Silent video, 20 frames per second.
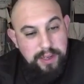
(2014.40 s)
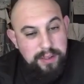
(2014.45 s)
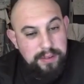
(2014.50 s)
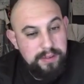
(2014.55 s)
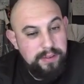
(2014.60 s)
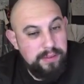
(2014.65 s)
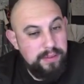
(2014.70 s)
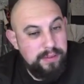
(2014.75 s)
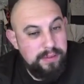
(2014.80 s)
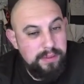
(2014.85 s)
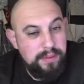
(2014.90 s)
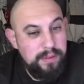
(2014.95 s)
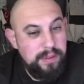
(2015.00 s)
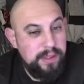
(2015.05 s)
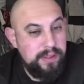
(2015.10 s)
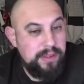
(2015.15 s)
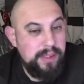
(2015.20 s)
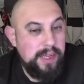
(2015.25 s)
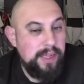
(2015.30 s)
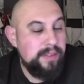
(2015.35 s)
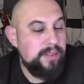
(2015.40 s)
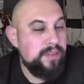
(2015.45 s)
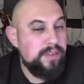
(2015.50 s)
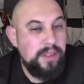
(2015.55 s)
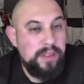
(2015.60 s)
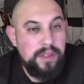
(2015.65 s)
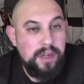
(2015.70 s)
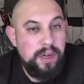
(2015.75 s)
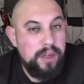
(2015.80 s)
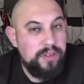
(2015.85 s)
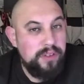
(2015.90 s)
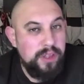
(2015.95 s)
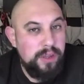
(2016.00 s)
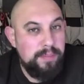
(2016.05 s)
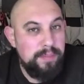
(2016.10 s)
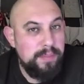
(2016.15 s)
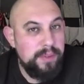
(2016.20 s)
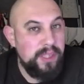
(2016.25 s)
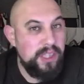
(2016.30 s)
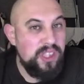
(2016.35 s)
It's instant Garchomp. This
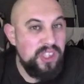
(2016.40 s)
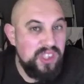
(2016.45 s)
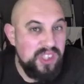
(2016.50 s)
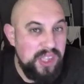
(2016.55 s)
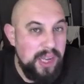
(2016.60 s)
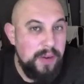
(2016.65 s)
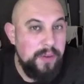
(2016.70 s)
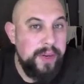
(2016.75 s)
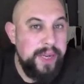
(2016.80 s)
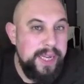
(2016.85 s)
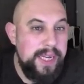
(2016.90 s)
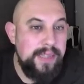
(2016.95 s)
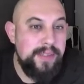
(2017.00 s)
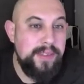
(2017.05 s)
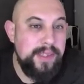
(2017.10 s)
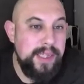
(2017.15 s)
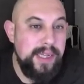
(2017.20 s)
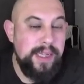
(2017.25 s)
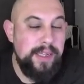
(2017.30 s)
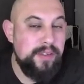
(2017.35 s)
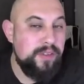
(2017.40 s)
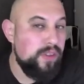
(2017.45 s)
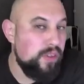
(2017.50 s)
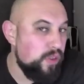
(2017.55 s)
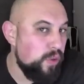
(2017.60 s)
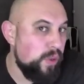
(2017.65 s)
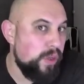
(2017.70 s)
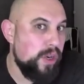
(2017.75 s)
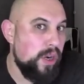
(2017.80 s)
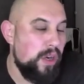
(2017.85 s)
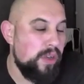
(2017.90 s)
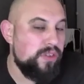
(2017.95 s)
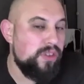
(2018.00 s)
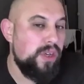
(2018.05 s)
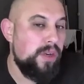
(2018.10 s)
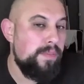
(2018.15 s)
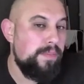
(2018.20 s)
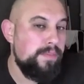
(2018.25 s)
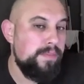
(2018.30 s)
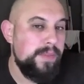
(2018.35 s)
is how easy it is to do a Garchomp.
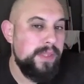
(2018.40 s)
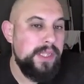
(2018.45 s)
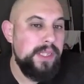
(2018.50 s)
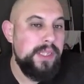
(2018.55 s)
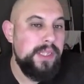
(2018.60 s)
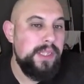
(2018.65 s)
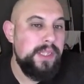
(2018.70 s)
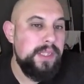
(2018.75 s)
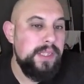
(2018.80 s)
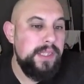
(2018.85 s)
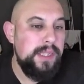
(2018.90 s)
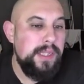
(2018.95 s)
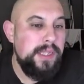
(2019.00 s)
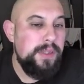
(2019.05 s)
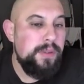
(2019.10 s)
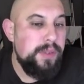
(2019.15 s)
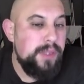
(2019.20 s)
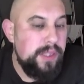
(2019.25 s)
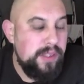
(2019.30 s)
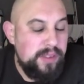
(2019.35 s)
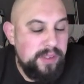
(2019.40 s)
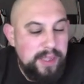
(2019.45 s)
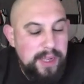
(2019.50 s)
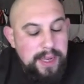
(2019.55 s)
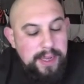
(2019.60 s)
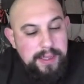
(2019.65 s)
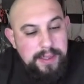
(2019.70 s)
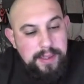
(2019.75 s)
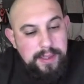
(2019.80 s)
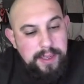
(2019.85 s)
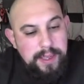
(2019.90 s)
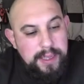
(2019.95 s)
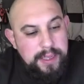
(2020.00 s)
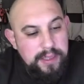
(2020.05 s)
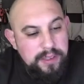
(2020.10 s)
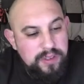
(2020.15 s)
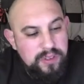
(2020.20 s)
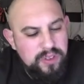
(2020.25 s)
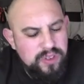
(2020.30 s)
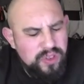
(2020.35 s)
With this deck, it's
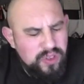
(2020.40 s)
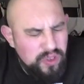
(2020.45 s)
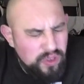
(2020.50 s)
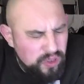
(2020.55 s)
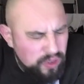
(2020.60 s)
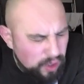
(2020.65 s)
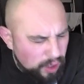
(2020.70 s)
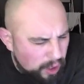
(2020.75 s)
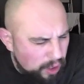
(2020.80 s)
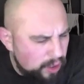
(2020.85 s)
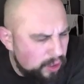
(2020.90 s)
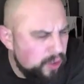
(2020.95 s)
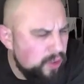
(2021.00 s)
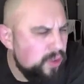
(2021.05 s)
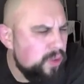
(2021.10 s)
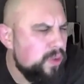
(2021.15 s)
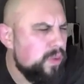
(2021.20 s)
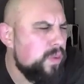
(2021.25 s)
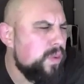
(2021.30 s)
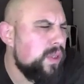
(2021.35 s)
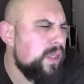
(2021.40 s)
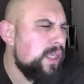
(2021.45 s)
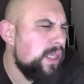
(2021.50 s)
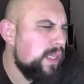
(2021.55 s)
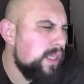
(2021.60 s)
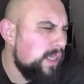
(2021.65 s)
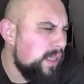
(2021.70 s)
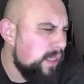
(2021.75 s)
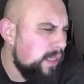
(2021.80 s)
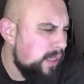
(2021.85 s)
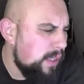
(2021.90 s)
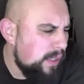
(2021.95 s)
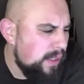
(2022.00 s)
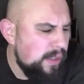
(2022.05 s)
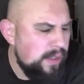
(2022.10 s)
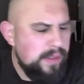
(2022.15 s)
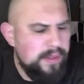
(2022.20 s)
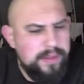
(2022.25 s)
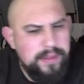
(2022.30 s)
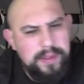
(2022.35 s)
so...
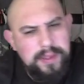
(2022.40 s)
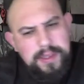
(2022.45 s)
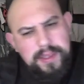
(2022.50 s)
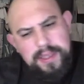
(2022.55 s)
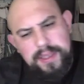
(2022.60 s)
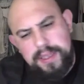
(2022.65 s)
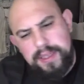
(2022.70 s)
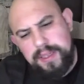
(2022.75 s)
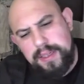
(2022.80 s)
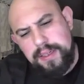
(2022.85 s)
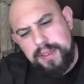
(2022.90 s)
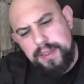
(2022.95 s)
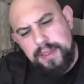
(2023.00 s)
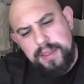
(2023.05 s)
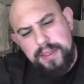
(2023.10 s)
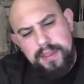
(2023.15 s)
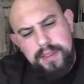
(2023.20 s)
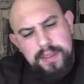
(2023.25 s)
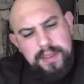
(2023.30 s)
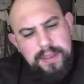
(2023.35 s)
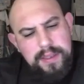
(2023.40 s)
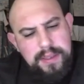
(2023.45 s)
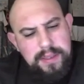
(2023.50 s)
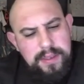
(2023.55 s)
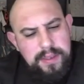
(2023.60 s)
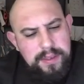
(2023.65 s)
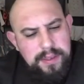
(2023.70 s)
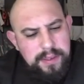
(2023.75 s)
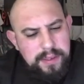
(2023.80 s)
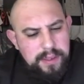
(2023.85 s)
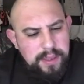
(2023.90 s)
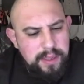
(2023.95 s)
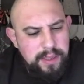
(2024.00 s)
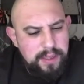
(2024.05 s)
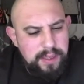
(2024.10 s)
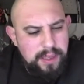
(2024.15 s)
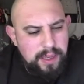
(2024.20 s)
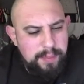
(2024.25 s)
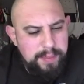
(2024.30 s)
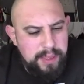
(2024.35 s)
easy. I mean,
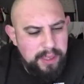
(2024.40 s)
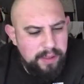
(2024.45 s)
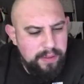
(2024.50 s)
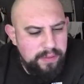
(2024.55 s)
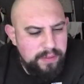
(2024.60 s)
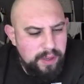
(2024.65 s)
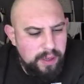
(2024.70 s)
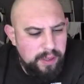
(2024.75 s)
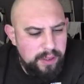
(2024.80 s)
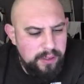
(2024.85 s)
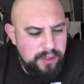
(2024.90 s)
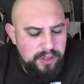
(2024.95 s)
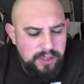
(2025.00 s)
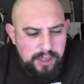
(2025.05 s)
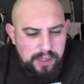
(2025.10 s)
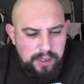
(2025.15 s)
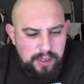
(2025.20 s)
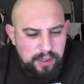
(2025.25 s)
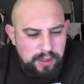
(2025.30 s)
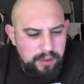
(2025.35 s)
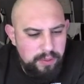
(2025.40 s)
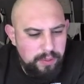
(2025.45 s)
I've got Ting-Lu, I've got